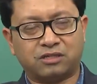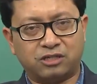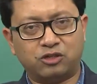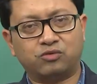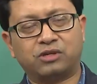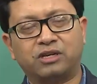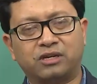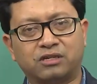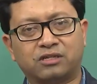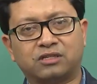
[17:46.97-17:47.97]
new
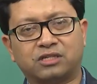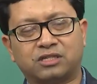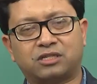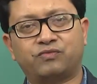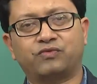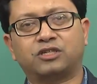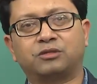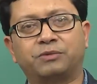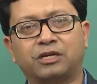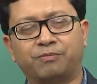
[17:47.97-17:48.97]
irrigation system which is
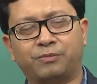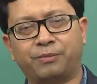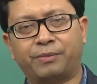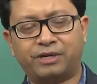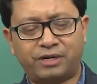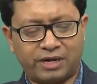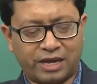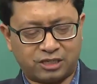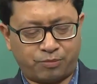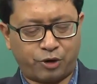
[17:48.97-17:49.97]
being implemented
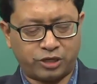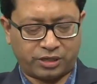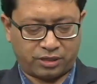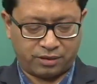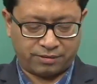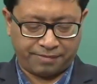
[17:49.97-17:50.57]
as a project.